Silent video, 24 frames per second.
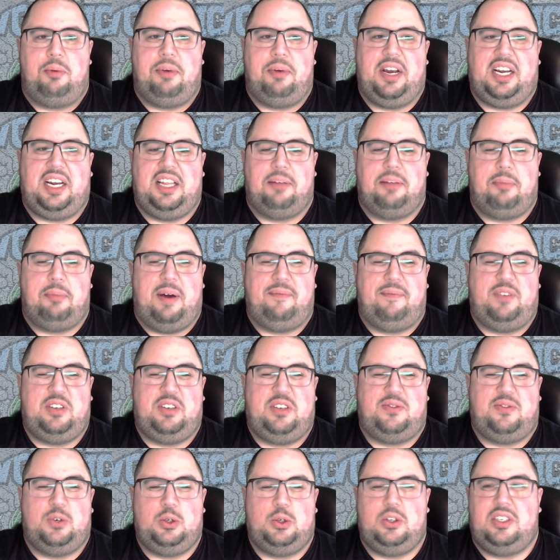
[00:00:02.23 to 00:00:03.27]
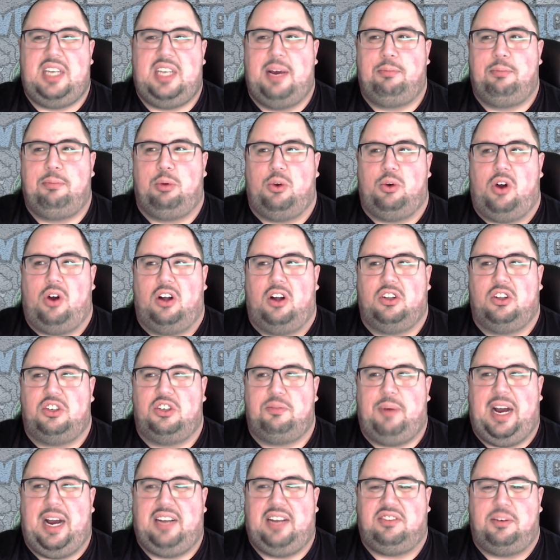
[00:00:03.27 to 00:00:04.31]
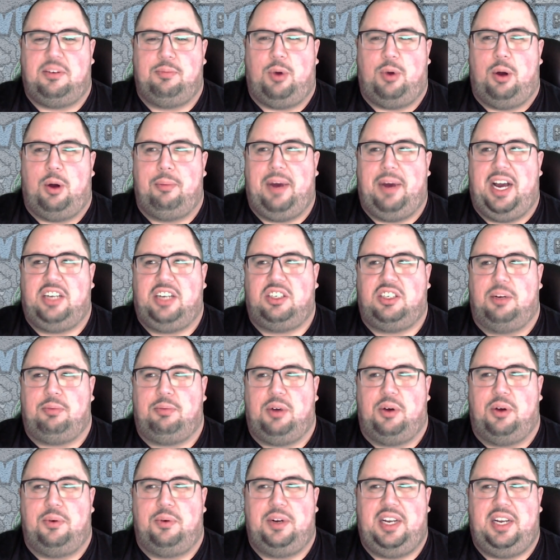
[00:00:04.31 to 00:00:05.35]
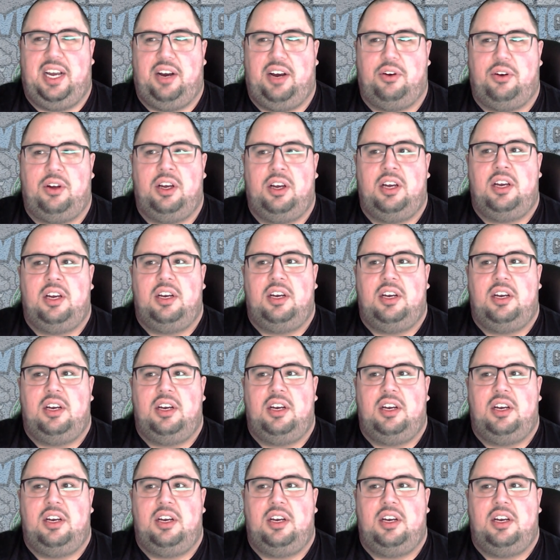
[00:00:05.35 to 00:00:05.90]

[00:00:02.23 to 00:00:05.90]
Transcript: pick in the Memphis versus Temple college basketball matchup going down